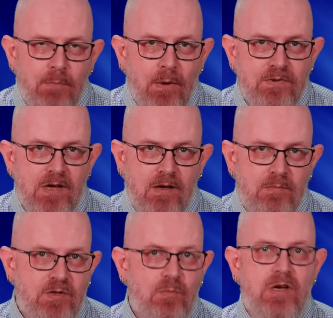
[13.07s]
Both
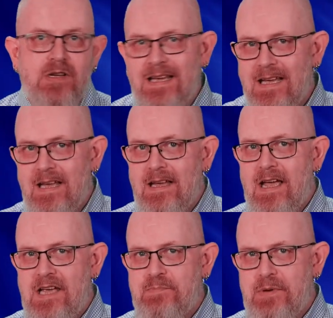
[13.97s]
times the word
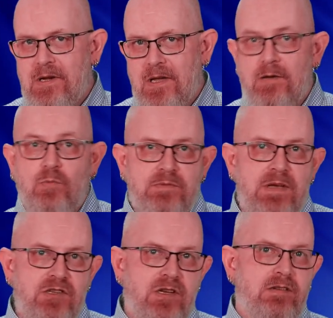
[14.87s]
Asperger was
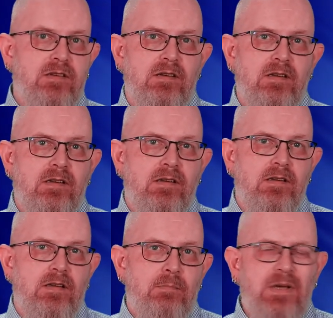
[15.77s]
mentioned.
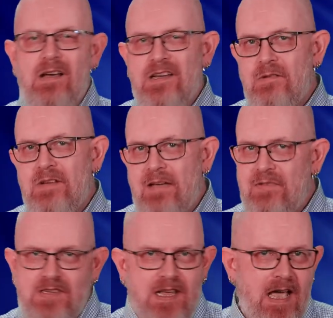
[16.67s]
But I don't
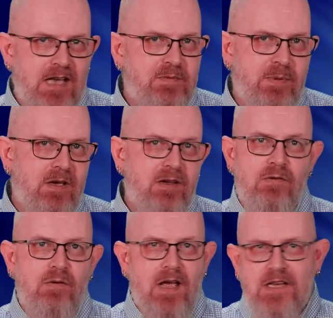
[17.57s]
ever say
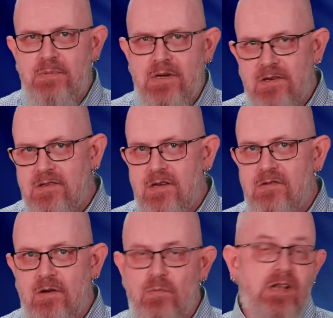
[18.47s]
Asperger or Asperger
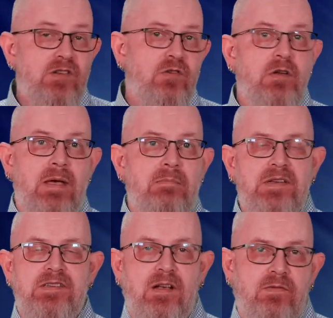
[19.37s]
syndrome when I talk about
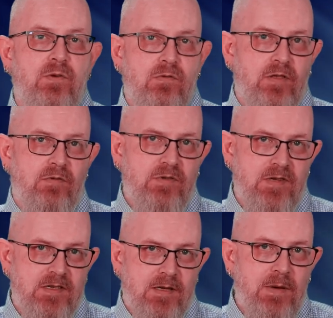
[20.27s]
myself or other
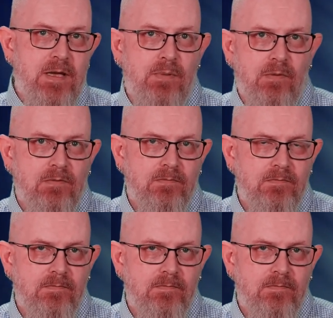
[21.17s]
autistic people.